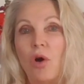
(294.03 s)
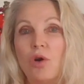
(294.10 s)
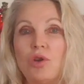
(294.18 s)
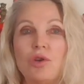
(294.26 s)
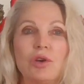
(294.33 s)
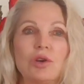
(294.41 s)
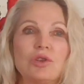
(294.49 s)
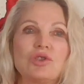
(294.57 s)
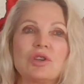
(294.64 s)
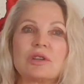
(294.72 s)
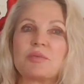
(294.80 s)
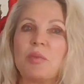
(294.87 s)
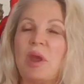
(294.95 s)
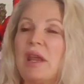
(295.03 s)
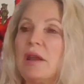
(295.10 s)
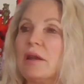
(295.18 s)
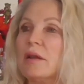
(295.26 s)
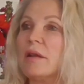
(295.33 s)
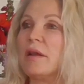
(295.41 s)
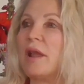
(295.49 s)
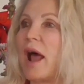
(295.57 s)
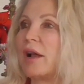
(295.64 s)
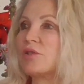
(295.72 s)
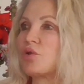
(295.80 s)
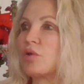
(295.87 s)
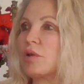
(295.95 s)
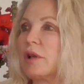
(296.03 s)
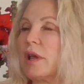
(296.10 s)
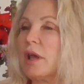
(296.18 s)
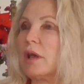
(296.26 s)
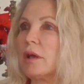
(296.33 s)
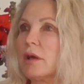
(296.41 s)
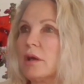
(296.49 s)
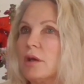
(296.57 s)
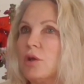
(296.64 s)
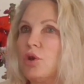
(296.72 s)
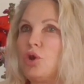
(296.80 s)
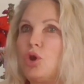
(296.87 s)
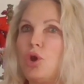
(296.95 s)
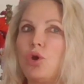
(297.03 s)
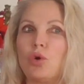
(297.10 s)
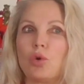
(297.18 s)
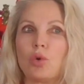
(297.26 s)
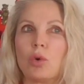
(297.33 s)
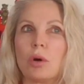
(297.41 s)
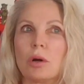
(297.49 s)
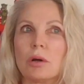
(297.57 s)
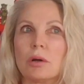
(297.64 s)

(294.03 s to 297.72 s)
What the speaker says: Or you could just be naturally you